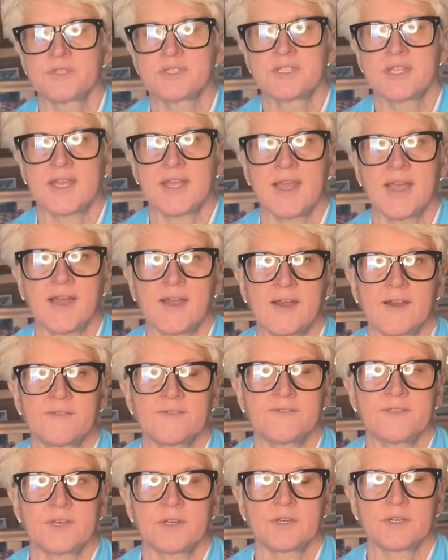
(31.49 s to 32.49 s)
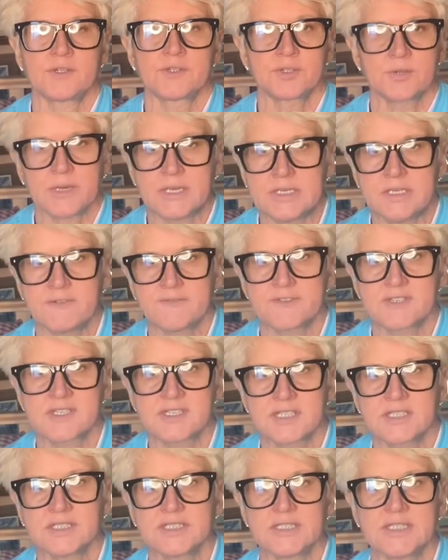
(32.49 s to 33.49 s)
they have their training
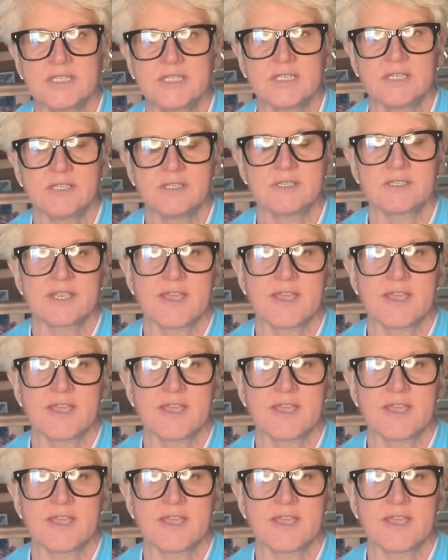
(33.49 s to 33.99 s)
facilities,